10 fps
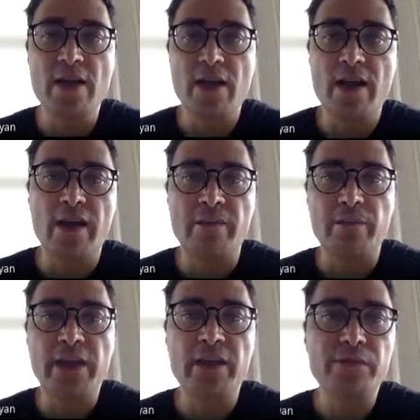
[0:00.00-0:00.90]

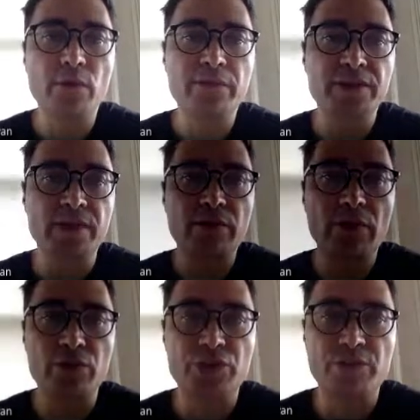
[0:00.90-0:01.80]
Airfrov is a
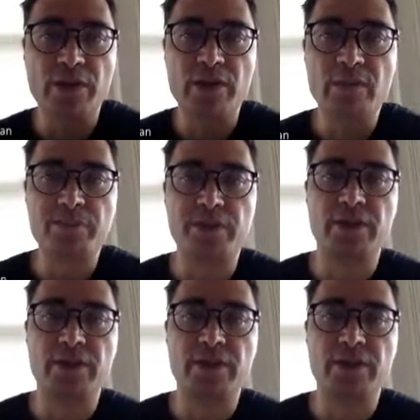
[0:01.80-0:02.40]
crowd shipping company.